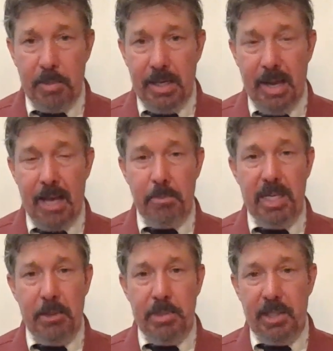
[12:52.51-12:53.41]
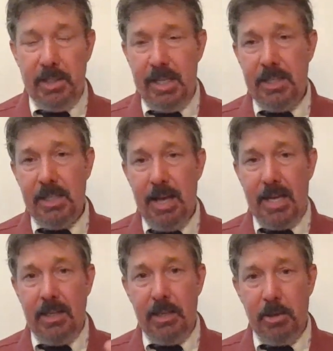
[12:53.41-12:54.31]
but it had big buildings, it
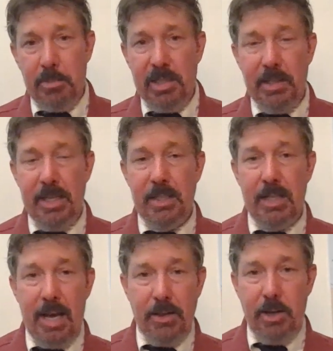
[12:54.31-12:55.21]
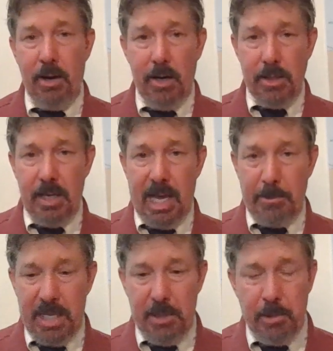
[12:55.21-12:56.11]
had little buildings, it had cars, it
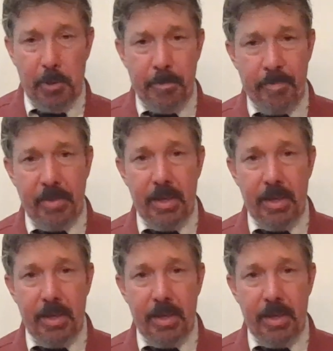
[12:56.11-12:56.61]
had people.